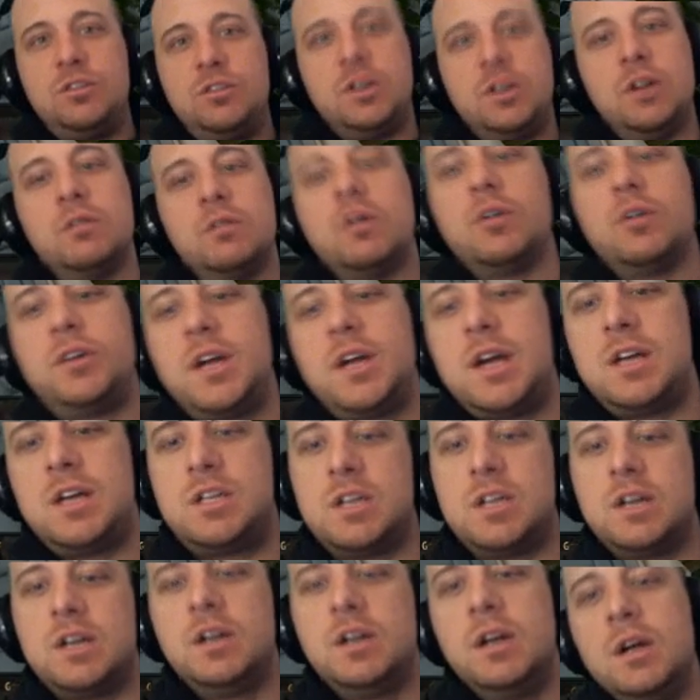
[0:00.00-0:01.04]
to your
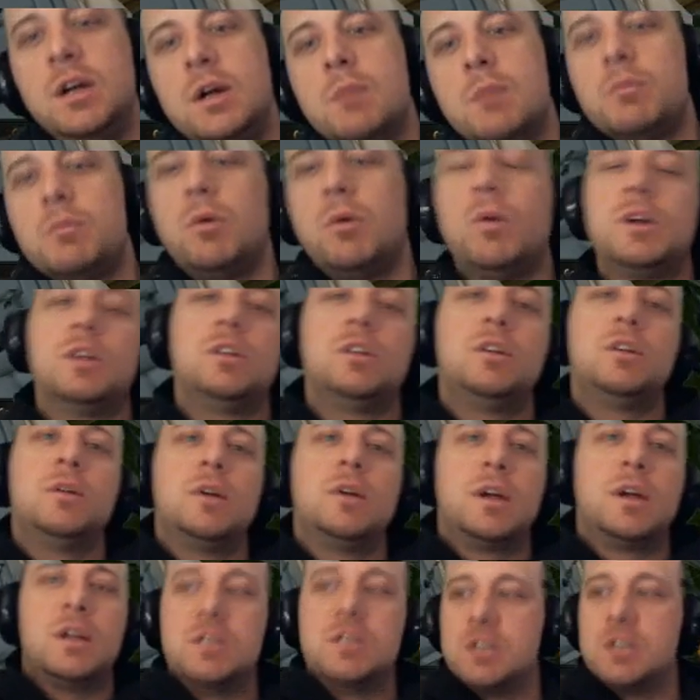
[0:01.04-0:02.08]
rotation. But what you're
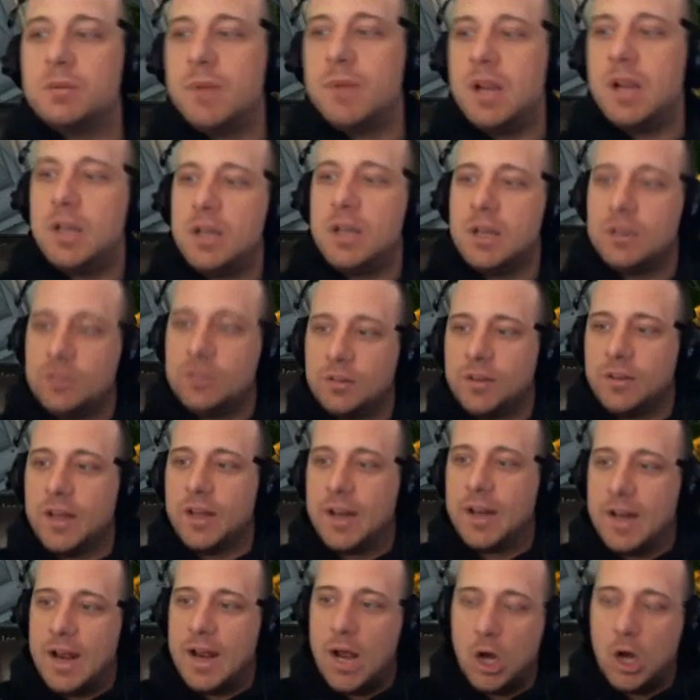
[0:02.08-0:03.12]
doing is you're making it so that
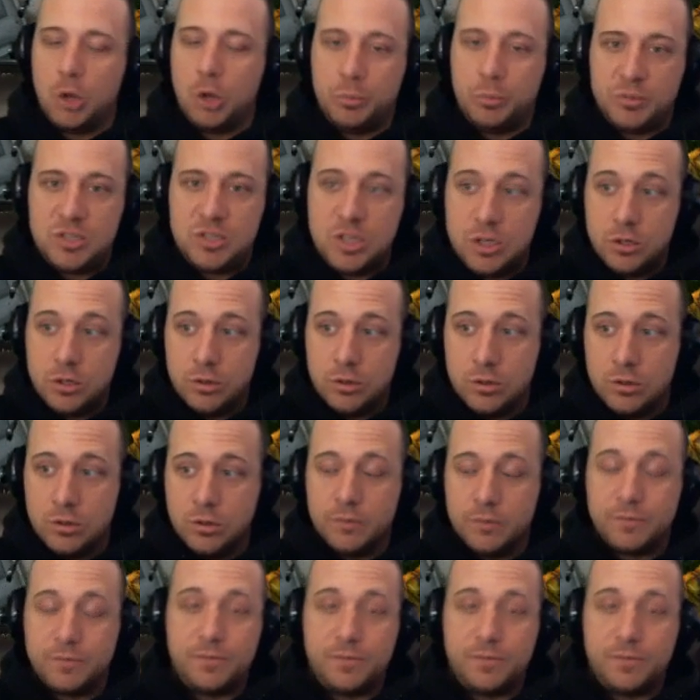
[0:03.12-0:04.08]
it helps you